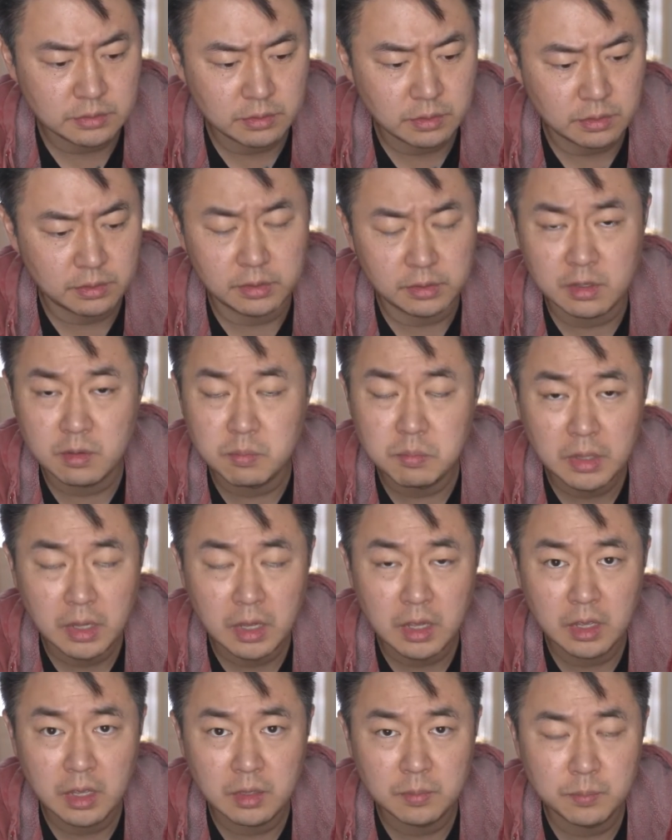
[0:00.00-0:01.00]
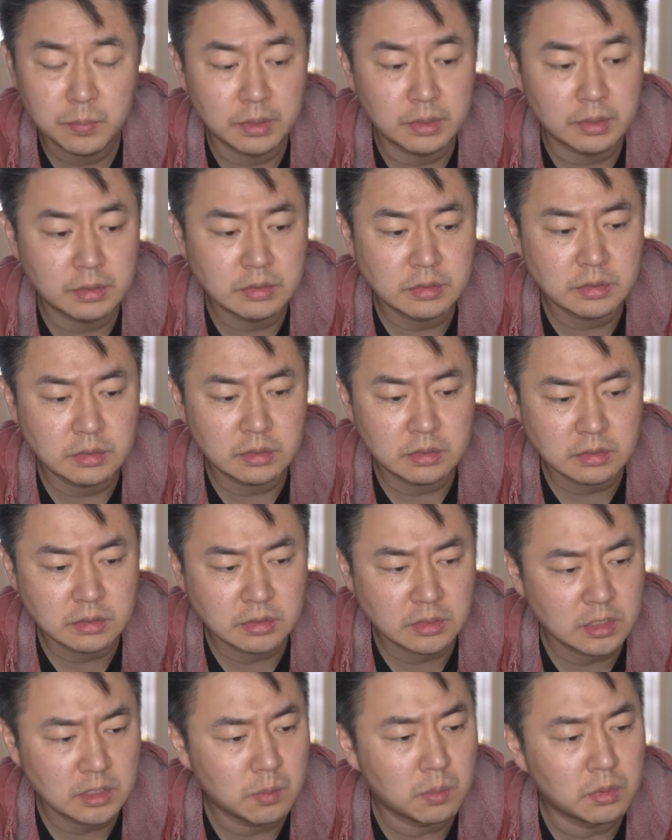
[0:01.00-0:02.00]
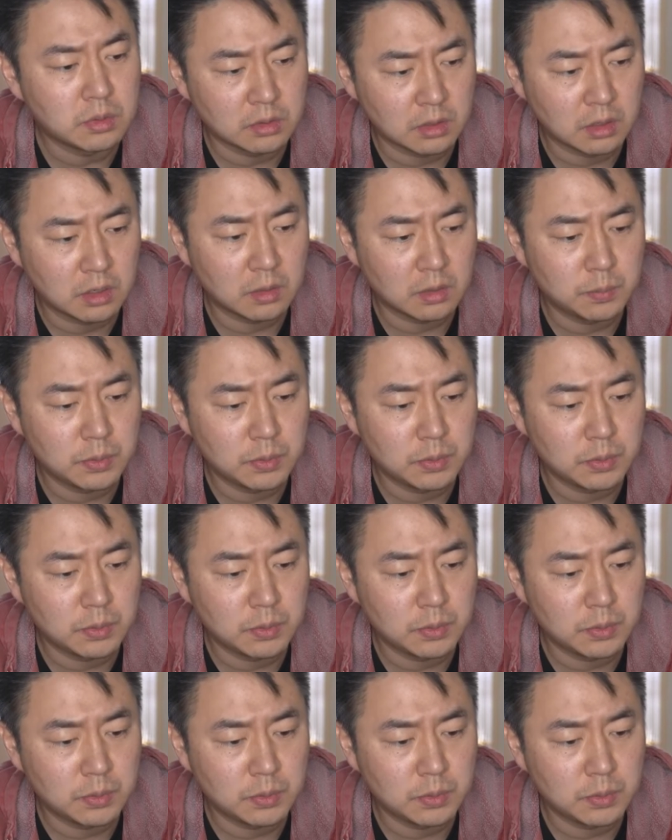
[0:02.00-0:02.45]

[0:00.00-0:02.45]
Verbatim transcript: harder to come by, but it's it's similar.